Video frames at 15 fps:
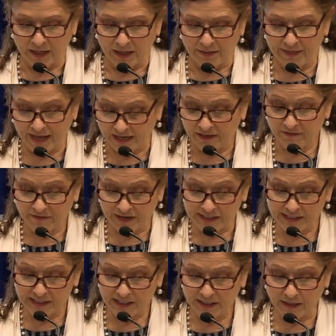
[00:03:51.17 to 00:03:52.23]
They
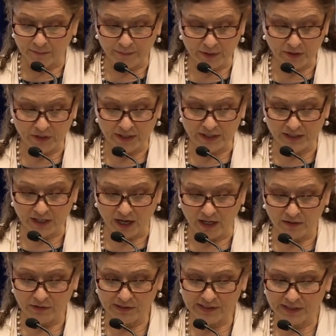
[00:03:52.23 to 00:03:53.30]
invested a million
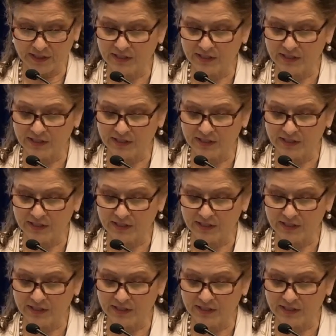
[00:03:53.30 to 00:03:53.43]
dollars